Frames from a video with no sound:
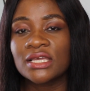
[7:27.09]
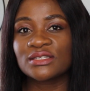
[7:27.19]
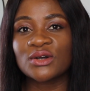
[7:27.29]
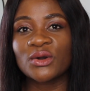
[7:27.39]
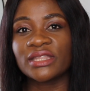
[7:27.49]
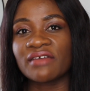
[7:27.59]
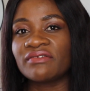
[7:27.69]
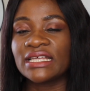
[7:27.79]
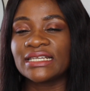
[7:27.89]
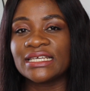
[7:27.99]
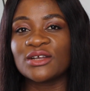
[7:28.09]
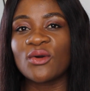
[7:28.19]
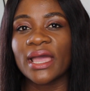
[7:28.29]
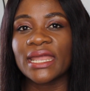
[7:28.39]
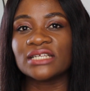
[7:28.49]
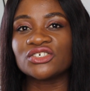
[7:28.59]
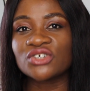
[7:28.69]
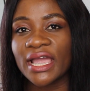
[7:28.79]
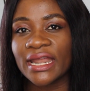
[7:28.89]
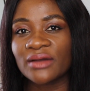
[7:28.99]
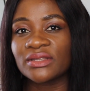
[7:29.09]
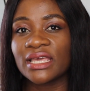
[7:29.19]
So definitely go ahead and try it out.